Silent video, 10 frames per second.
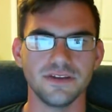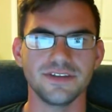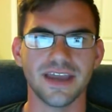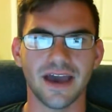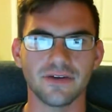
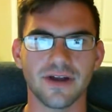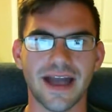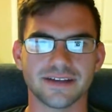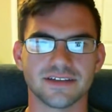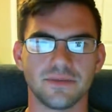To
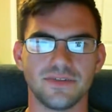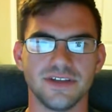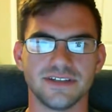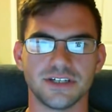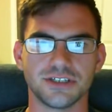counteract some of
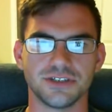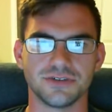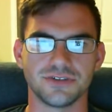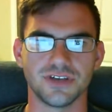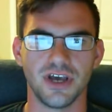these
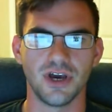issues,